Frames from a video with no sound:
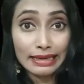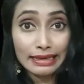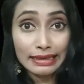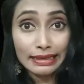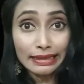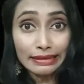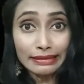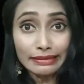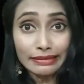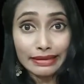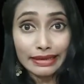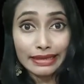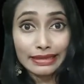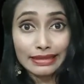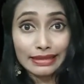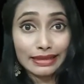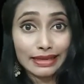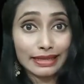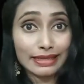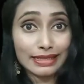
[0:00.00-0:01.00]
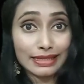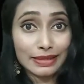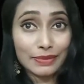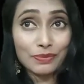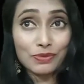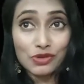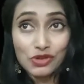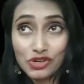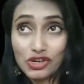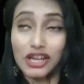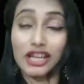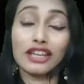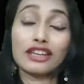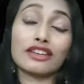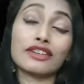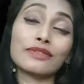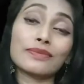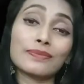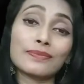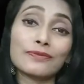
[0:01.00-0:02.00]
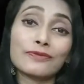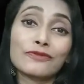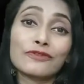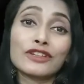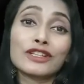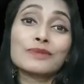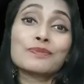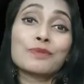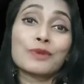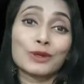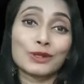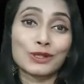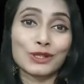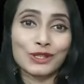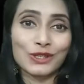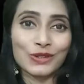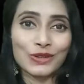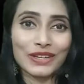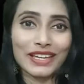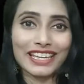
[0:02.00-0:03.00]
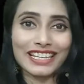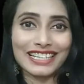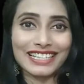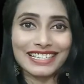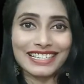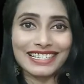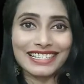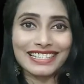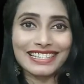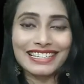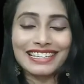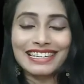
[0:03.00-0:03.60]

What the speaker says: here is an exception with possessive case.